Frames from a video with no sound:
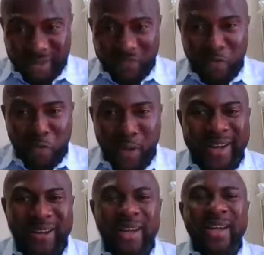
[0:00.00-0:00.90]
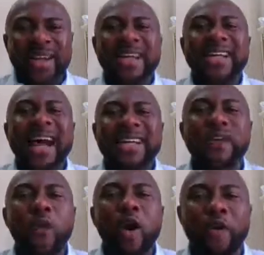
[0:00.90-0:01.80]
right, it has a
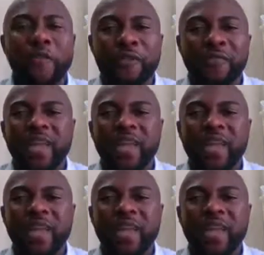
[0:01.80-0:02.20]
way of